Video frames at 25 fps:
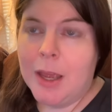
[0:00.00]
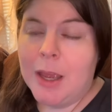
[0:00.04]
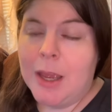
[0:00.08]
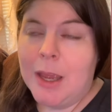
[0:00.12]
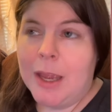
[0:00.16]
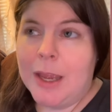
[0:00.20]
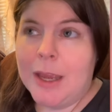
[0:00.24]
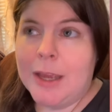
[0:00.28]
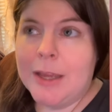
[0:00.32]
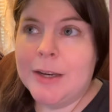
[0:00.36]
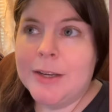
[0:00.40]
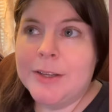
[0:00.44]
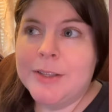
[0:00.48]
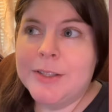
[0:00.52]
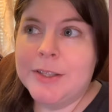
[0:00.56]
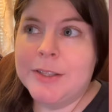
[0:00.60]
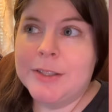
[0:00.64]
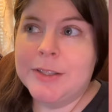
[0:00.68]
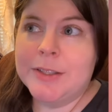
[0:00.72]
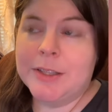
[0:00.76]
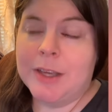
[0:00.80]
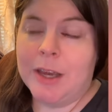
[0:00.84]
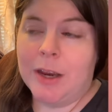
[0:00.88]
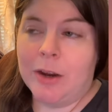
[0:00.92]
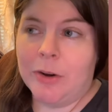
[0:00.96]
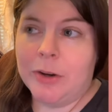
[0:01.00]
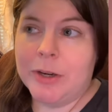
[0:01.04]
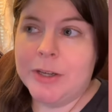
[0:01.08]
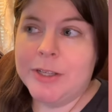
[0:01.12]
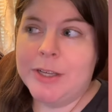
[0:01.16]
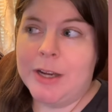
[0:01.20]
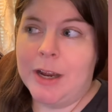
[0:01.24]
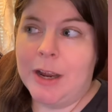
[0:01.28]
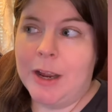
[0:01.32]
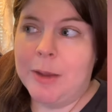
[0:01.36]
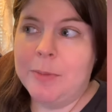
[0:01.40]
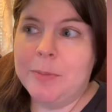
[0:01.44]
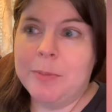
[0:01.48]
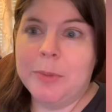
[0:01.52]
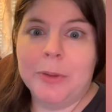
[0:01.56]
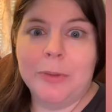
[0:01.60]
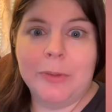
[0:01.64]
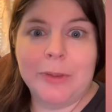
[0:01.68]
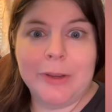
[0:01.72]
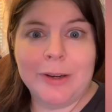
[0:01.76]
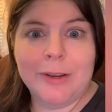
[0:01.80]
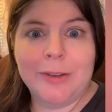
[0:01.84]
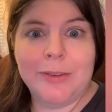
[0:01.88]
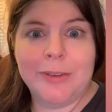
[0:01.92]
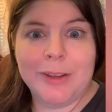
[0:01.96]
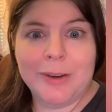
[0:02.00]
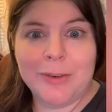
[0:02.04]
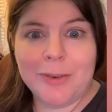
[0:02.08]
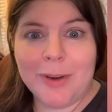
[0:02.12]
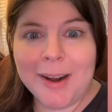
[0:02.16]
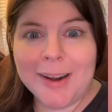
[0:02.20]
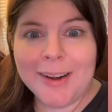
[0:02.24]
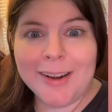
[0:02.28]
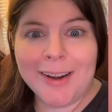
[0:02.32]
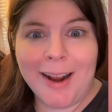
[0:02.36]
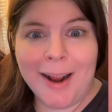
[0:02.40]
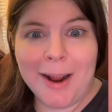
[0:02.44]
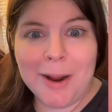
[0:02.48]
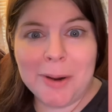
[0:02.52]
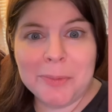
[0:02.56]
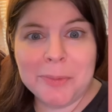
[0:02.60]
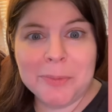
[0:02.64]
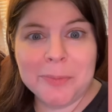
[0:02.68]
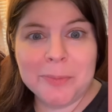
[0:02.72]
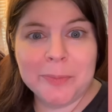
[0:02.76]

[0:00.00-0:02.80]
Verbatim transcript: It is a scary time politically right now.